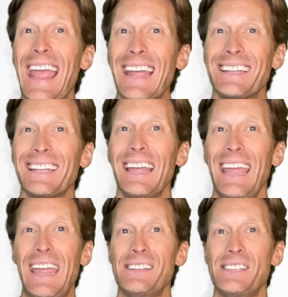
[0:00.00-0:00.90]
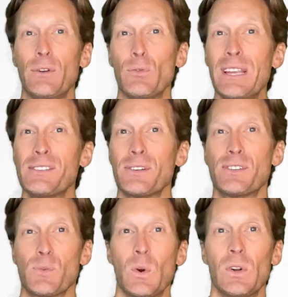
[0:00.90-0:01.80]
anti-aging
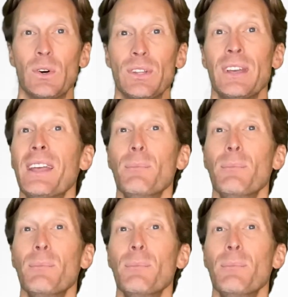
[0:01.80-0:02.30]
research world